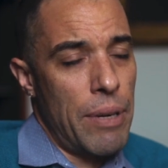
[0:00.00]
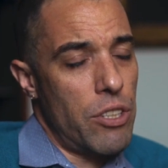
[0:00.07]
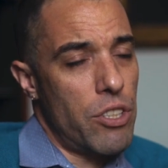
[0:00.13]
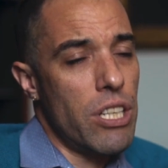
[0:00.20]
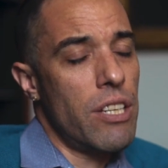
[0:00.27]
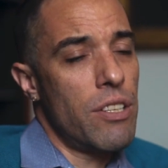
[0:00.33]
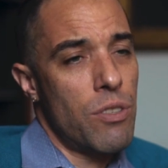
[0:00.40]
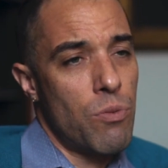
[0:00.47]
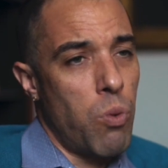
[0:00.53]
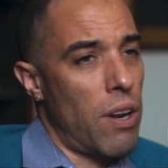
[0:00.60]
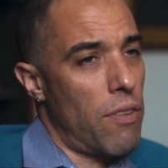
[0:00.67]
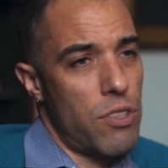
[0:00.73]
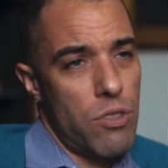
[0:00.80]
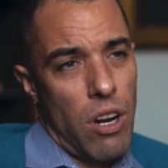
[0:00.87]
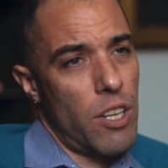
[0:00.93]
She is one of
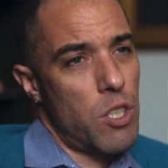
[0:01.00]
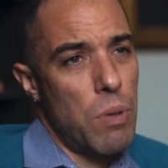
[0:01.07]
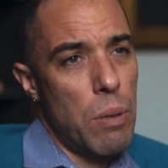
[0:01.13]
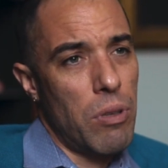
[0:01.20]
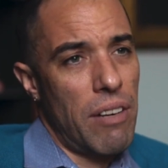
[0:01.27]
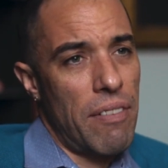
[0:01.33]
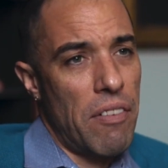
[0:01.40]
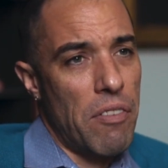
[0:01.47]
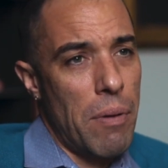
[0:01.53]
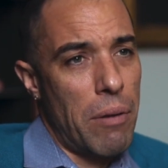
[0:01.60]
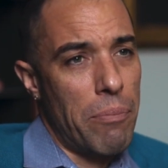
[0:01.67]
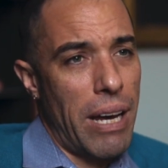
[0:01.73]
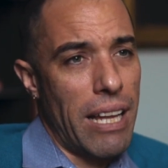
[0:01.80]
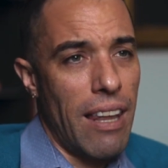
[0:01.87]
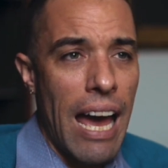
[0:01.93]
the strongest people I've ever met
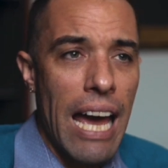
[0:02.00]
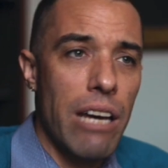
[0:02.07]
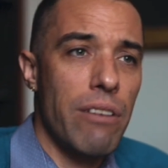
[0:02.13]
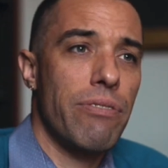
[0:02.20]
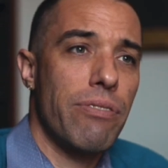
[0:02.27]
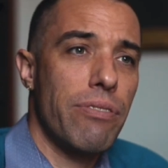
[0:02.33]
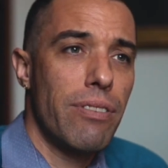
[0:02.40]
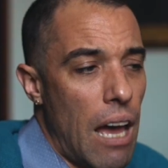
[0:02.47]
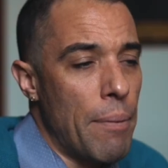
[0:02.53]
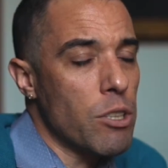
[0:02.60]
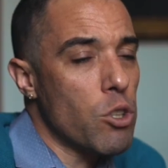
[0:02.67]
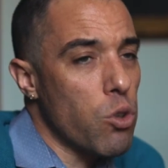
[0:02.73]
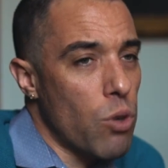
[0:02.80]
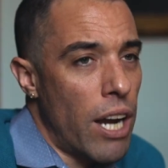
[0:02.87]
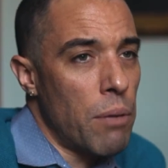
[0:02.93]
in my life. I'm
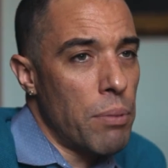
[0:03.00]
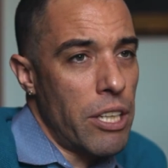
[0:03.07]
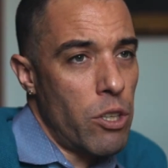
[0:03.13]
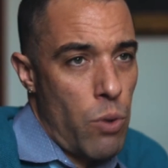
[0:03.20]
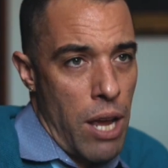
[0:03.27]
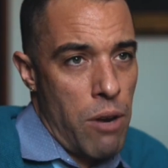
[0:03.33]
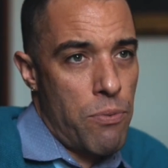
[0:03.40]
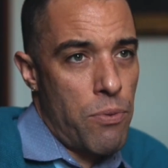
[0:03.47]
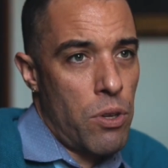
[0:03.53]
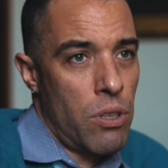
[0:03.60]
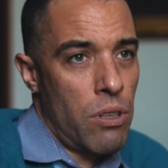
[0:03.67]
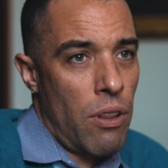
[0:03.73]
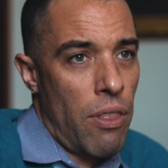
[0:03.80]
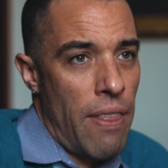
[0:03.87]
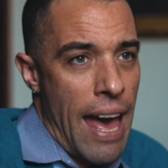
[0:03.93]
incredibly
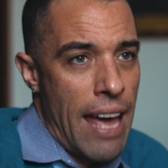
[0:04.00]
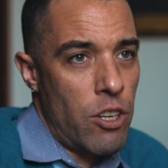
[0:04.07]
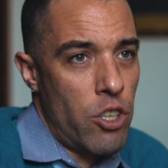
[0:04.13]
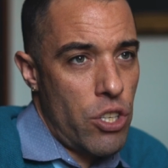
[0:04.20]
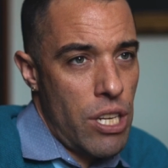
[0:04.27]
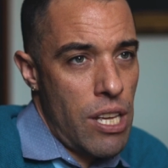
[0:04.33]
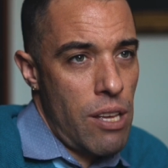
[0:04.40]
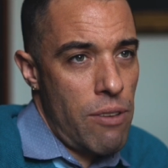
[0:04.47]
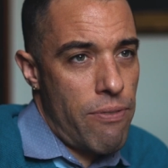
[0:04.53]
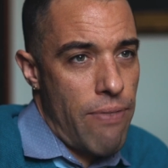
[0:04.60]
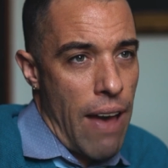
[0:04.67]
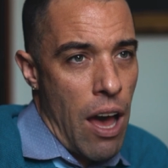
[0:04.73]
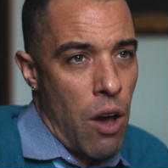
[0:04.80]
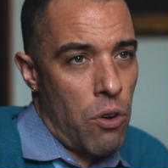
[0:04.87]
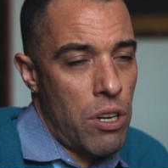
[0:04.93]
grateful that she
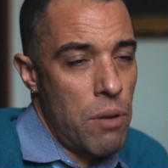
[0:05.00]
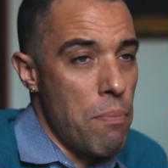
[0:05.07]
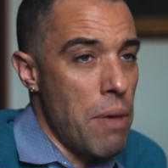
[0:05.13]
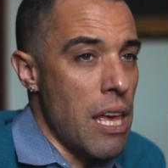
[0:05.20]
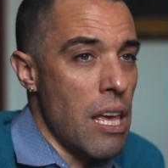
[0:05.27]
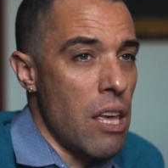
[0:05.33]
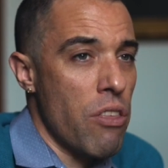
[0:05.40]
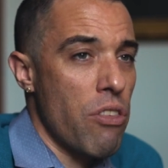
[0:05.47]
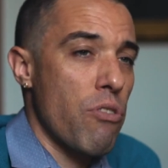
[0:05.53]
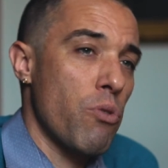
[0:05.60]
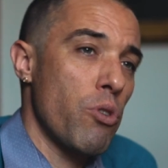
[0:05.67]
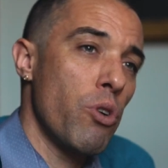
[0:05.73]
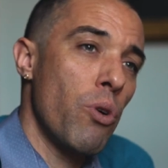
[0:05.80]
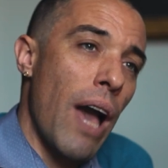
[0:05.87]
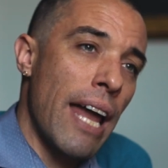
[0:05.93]
found me
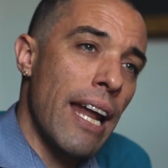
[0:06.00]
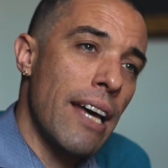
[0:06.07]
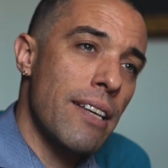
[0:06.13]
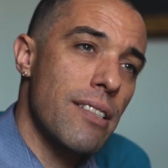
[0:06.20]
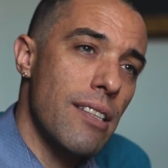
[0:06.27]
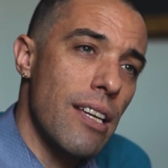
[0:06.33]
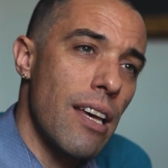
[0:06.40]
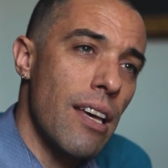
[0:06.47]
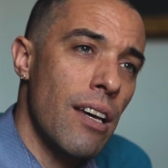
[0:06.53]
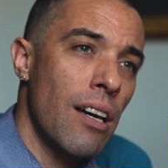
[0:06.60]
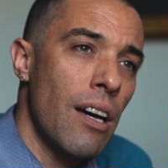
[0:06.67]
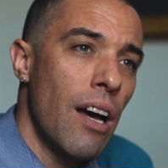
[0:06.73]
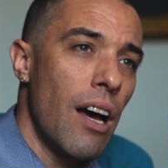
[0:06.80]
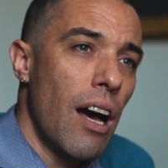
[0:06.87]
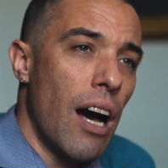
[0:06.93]
through NSC,
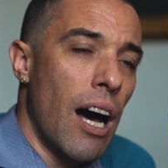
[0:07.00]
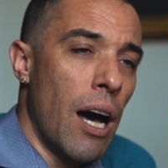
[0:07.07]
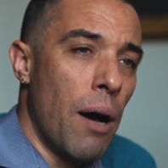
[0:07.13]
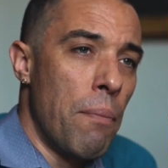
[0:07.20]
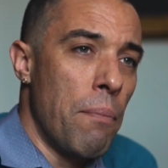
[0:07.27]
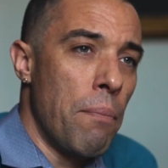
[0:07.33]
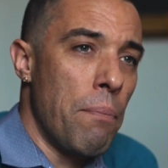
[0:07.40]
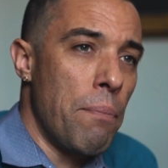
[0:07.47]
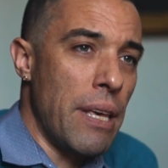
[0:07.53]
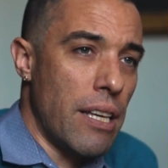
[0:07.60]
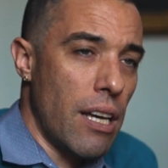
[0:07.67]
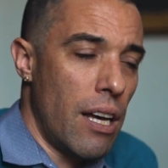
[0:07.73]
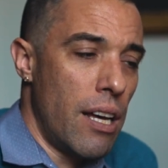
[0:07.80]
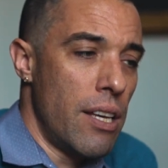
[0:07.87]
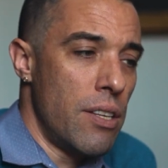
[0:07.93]

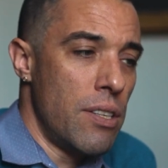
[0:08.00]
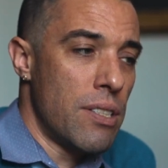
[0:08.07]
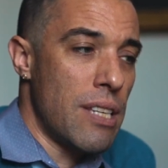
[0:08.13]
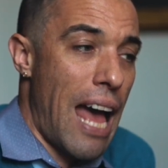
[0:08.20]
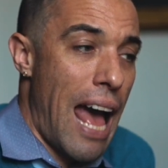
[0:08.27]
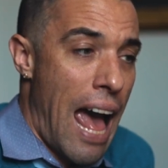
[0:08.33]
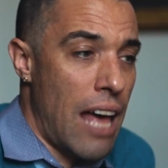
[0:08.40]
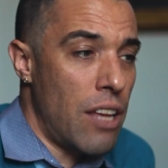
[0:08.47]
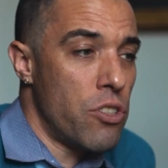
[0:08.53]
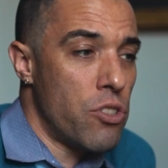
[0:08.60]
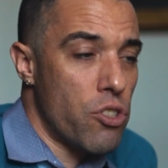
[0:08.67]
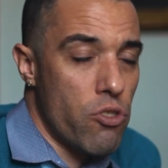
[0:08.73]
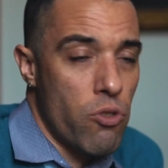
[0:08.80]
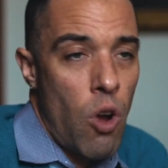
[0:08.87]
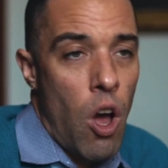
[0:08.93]
because as
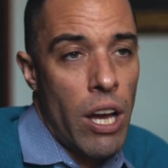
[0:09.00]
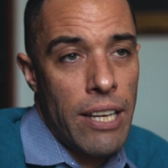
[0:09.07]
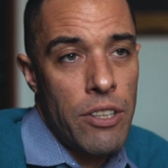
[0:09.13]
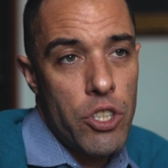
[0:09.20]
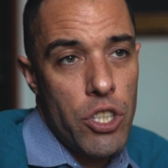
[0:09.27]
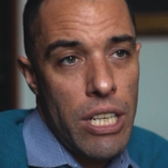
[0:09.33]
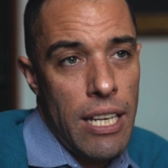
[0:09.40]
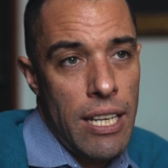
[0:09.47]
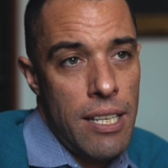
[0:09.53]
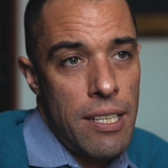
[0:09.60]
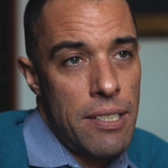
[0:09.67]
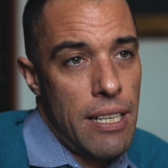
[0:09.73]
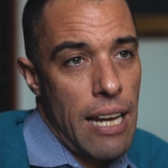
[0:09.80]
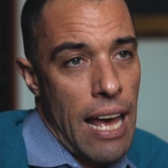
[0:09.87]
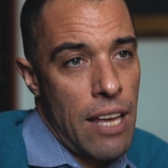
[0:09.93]
strong as she
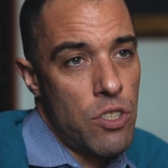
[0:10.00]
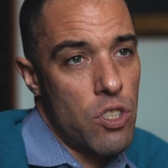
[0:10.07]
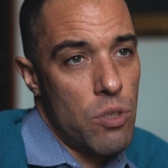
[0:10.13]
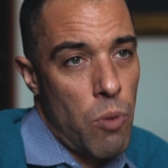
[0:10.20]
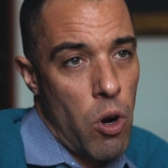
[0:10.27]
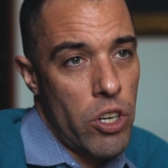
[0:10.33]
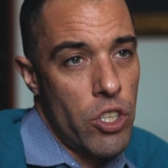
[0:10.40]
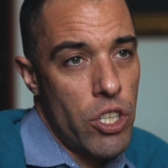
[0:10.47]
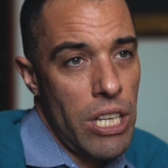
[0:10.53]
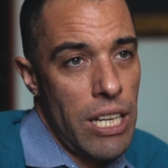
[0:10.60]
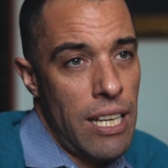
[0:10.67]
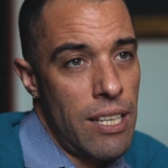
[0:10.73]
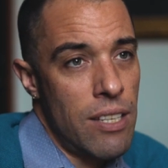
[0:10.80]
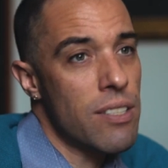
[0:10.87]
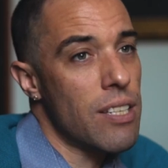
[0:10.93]
is and as smart as she
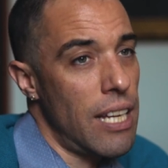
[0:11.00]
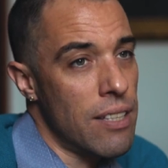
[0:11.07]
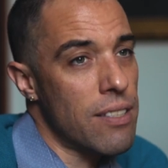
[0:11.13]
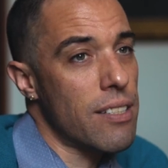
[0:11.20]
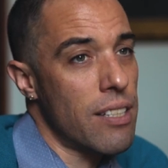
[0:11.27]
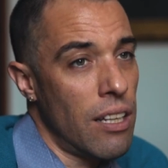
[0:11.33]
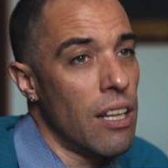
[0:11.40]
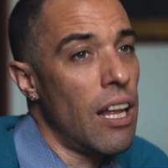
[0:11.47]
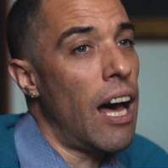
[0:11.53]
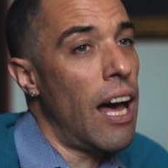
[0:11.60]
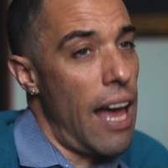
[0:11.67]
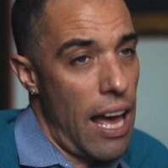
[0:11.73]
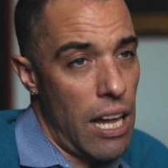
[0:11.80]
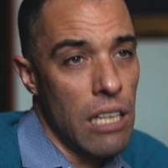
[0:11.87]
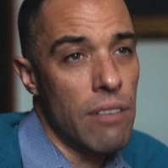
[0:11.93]
is, it's still a
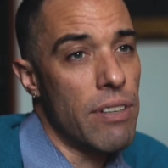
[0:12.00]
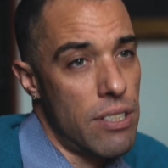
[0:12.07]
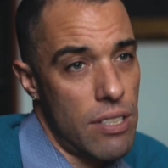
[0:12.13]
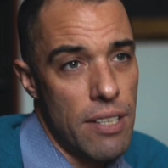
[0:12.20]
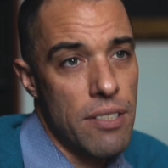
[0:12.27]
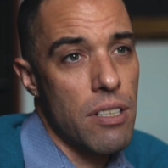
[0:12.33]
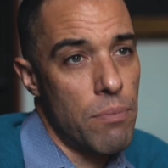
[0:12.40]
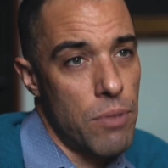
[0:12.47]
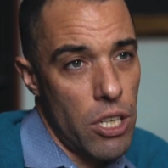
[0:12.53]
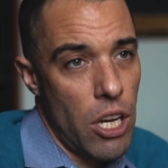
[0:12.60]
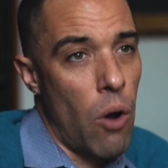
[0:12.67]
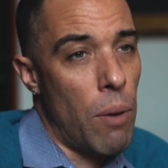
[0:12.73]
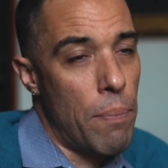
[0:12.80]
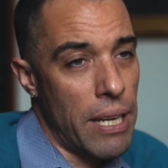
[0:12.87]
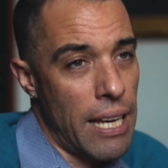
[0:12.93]
hell of a system to
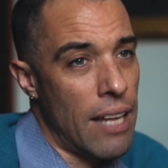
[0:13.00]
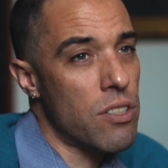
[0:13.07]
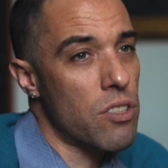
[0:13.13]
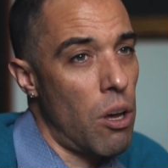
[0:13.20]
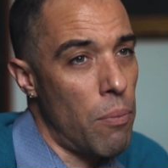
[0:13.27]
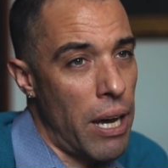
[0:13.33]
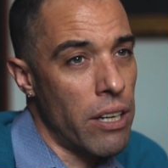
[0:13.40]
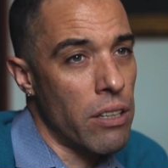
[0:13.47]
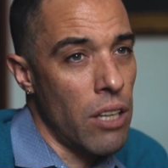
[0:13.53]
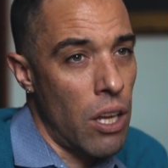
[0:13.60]
go up against all by your